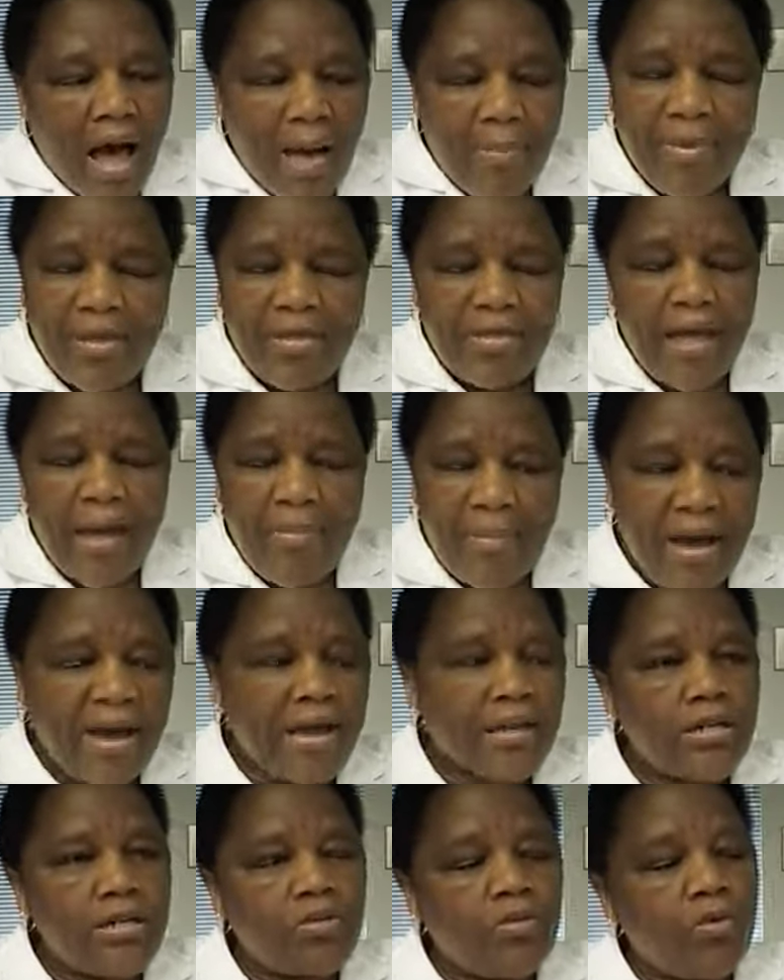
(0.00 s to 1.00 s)
they are
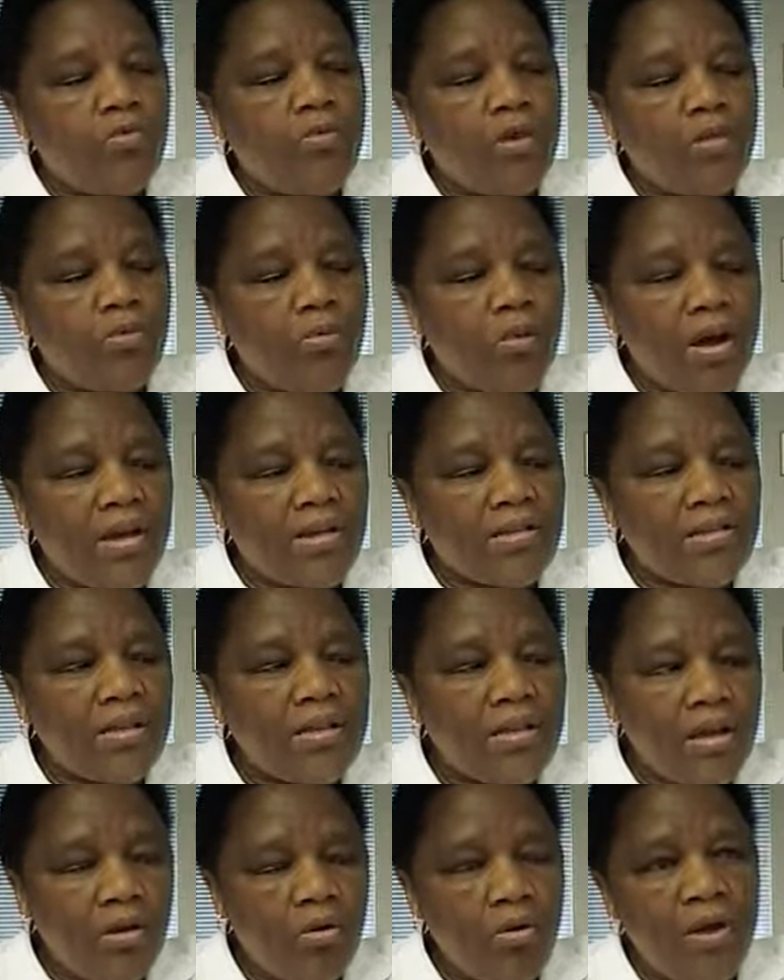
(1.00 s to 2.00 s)
marketed all over the world.
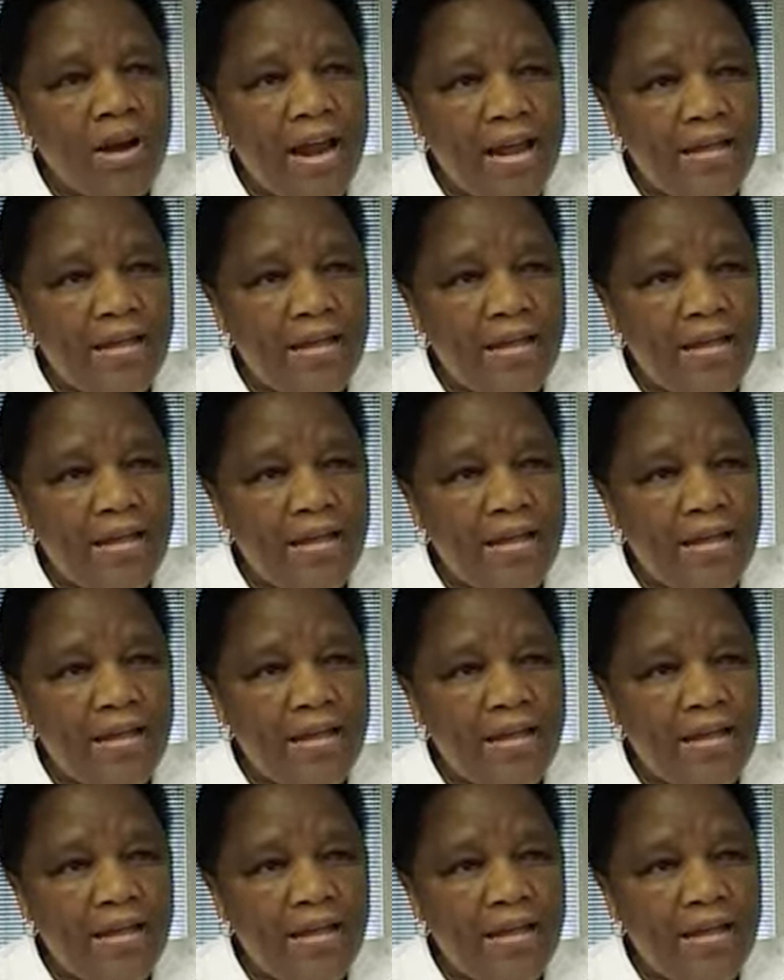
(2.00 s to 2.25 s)
They look